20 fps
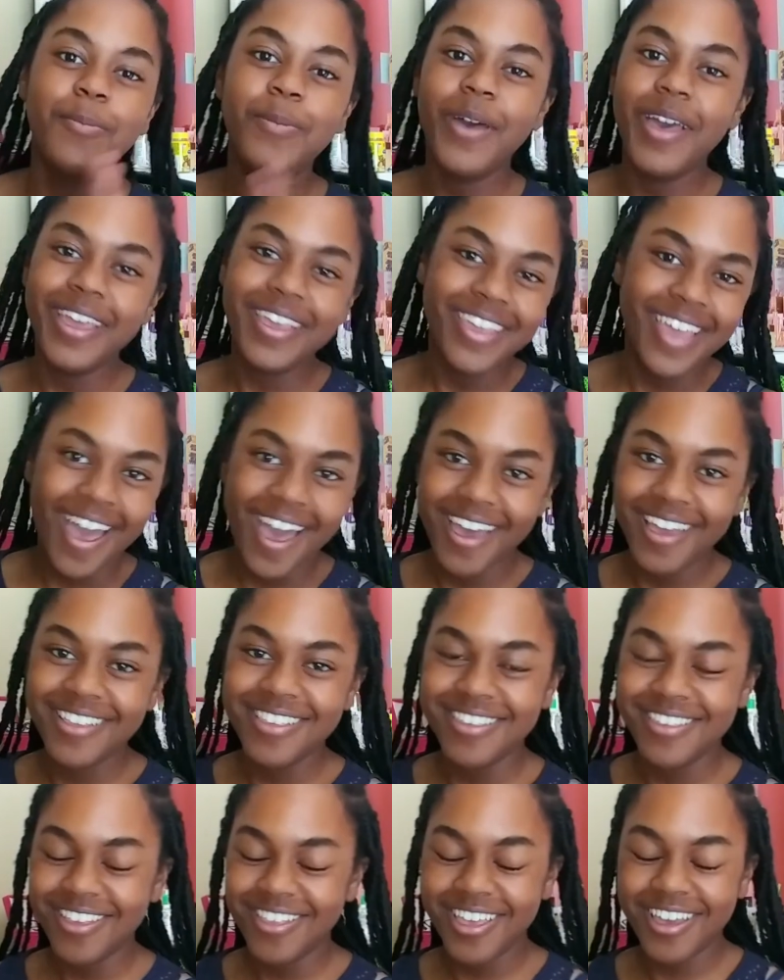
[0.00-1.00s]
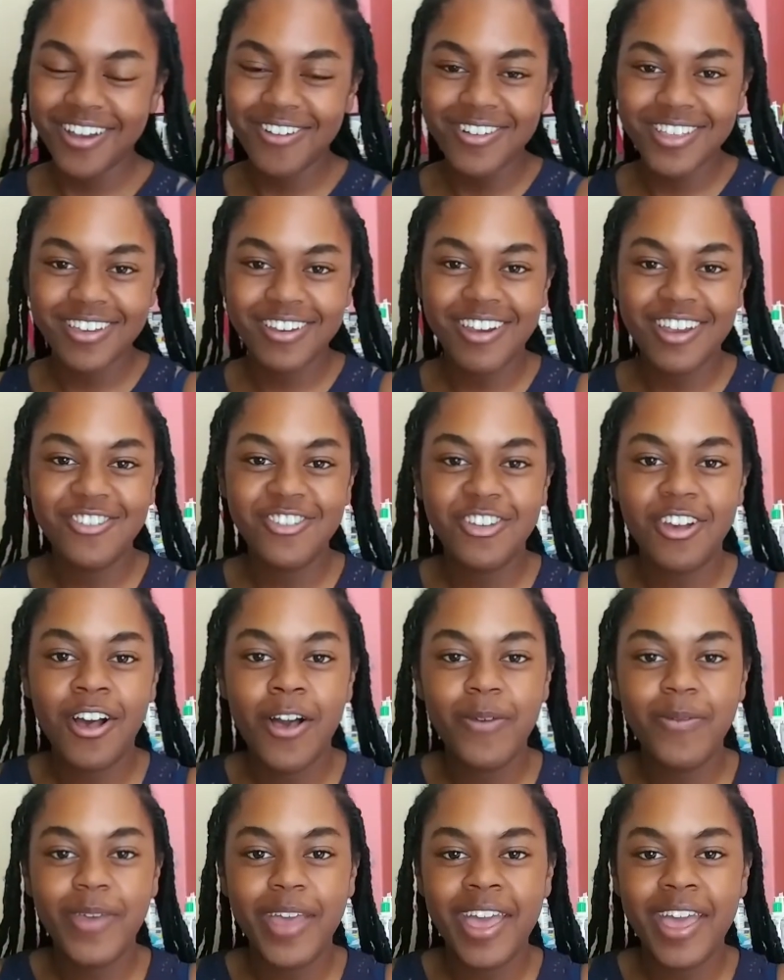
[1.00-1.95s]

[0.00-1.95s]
But yeah, it's still like a really great job.